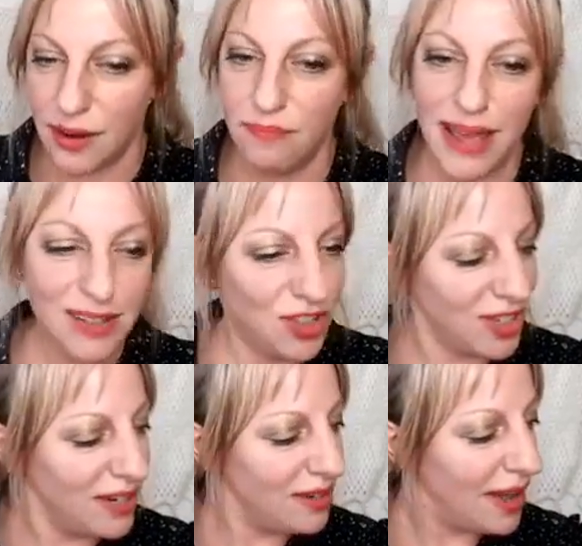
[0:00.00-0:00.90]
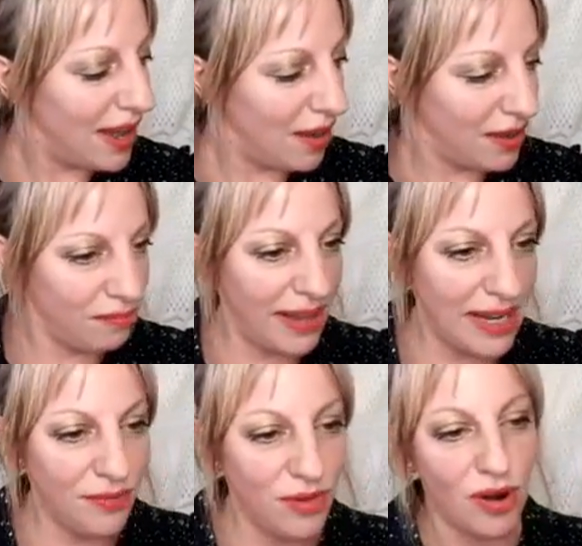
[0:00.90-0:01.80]
not mention,
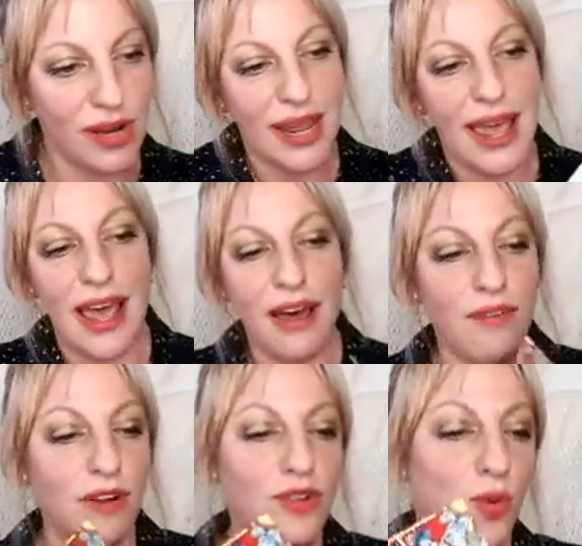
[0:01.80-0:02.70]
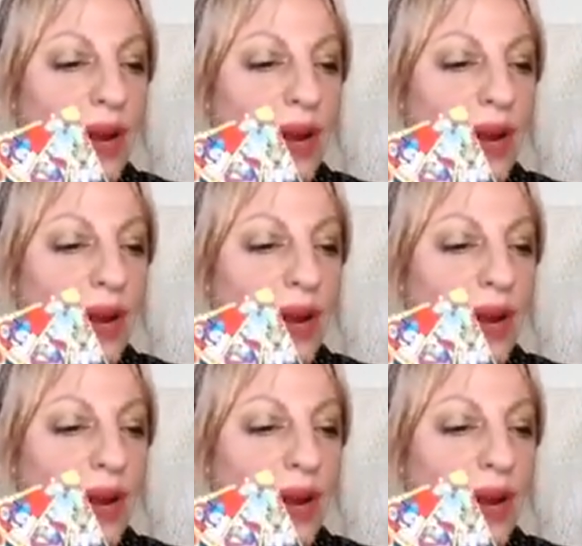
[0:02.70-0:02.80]
many of you already have, our